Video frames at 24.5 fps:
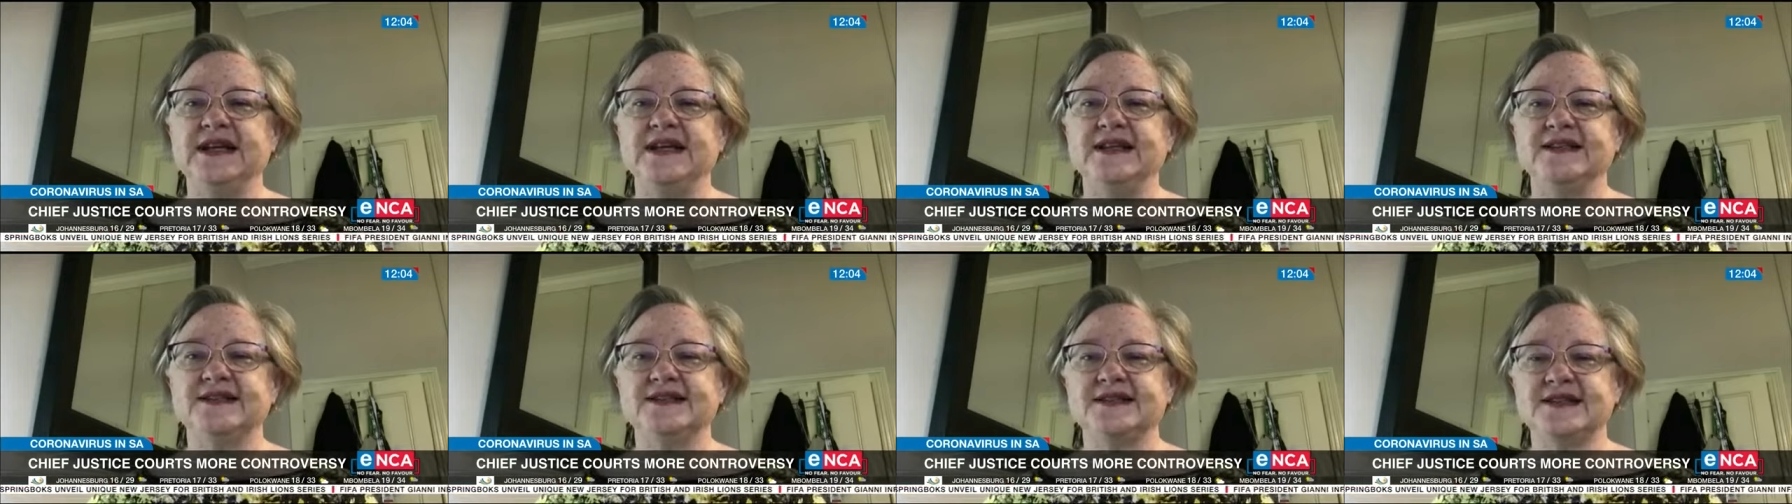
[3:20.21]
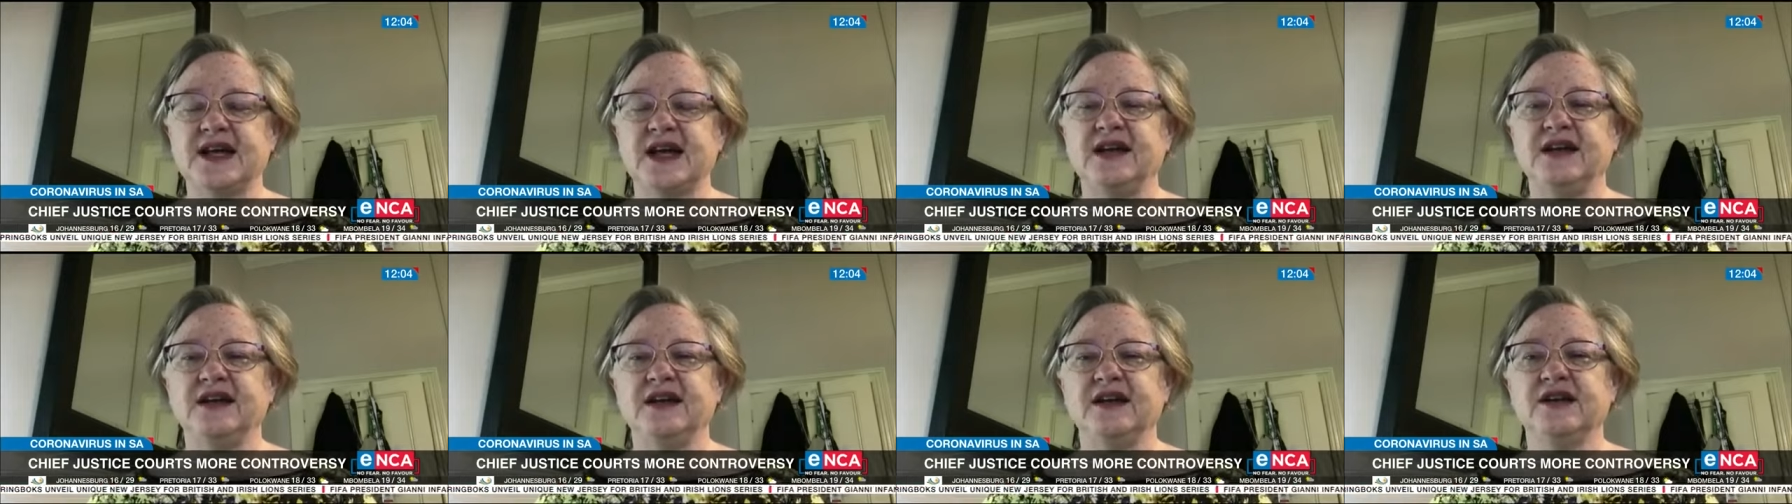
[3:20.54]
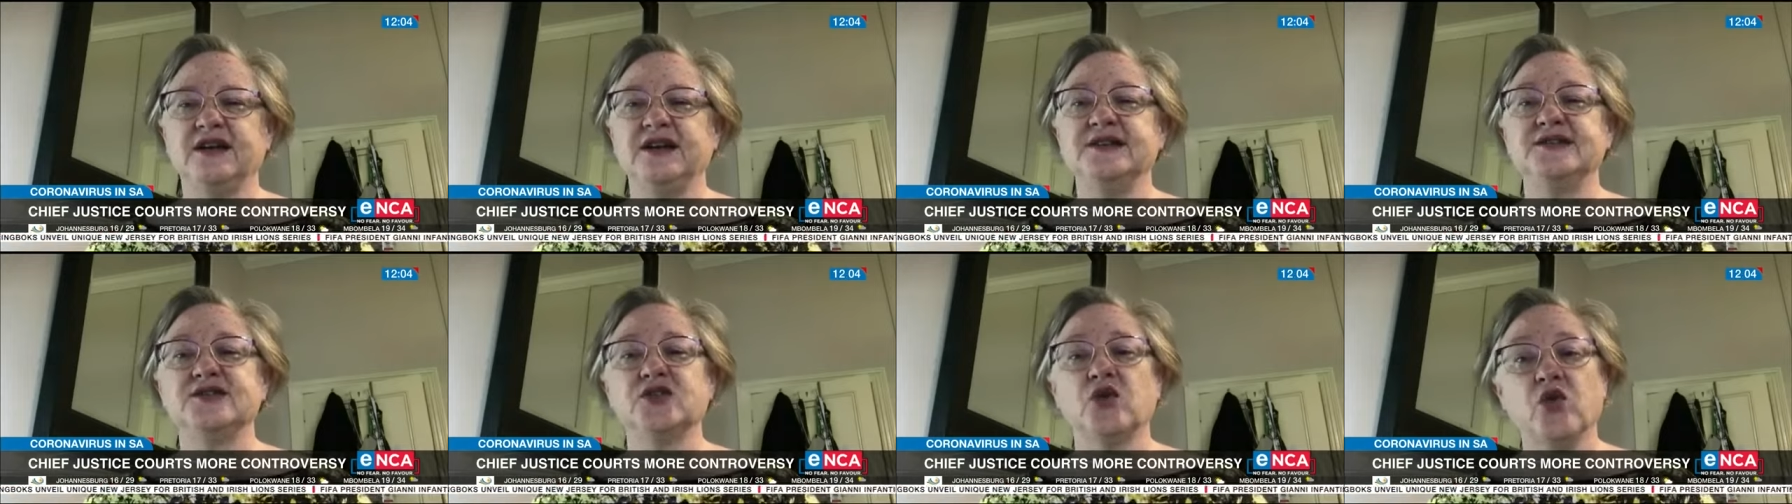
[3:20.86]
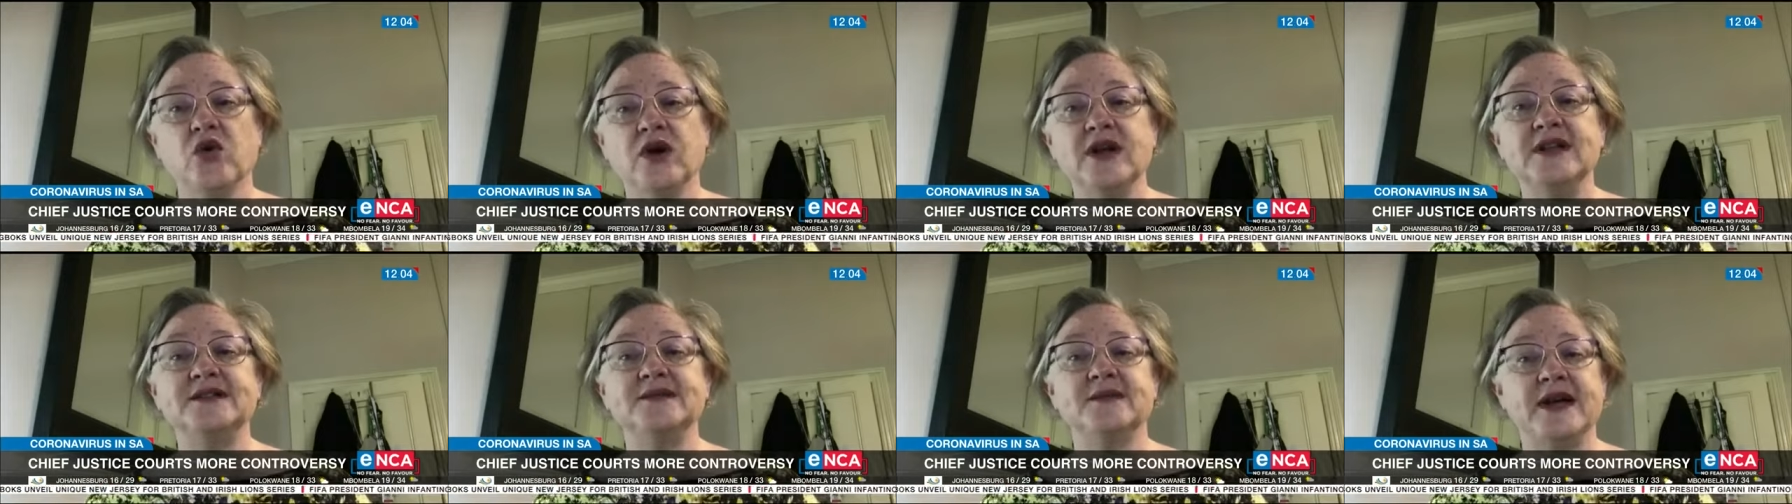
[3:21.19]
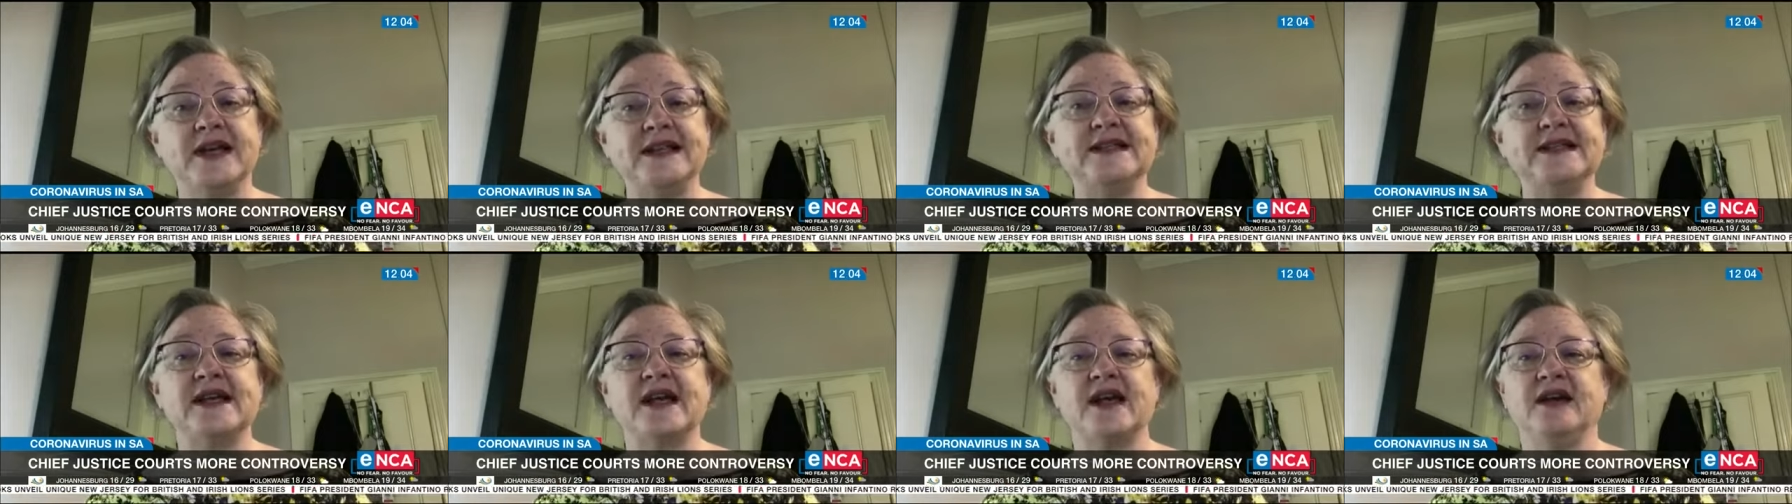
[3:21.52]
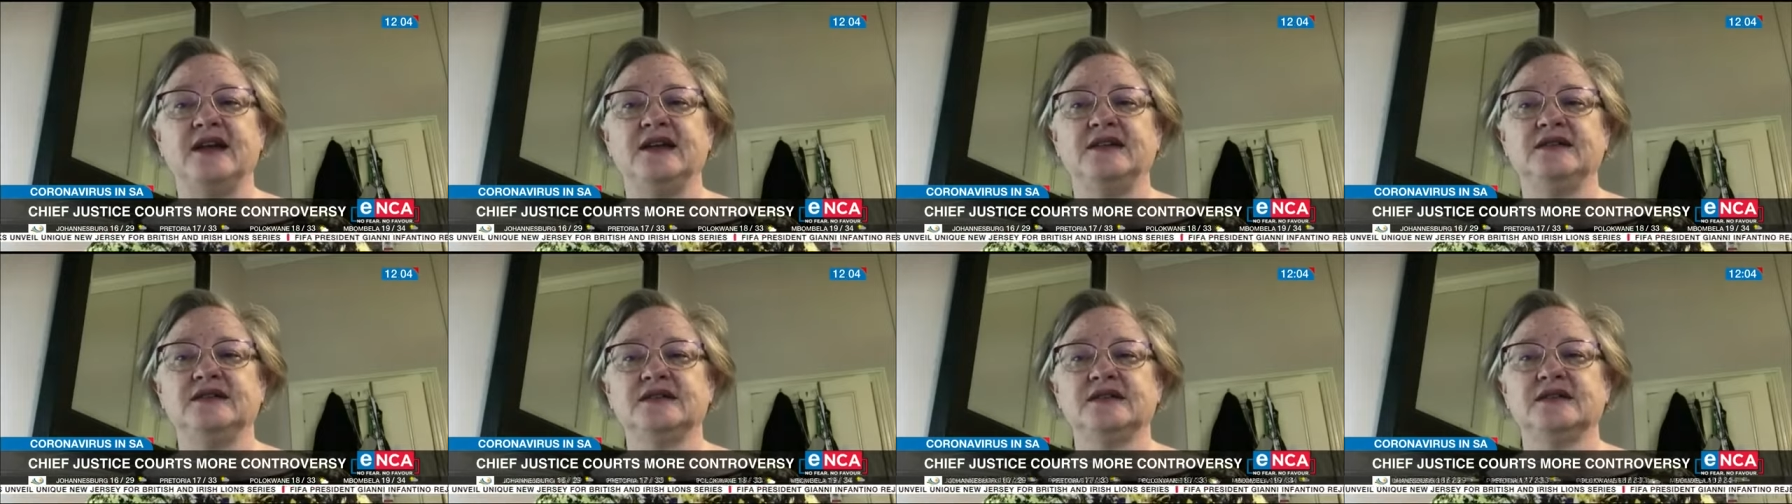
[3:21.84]
his tenure, and he's always
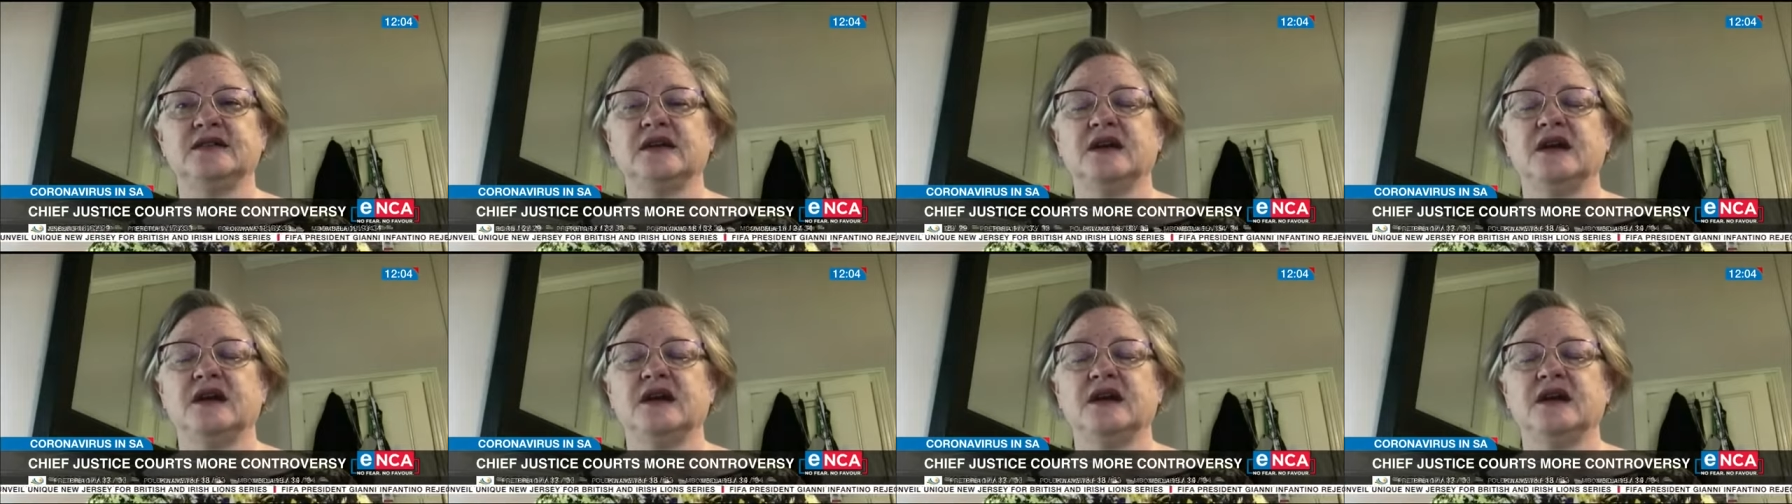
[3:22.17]
maintained,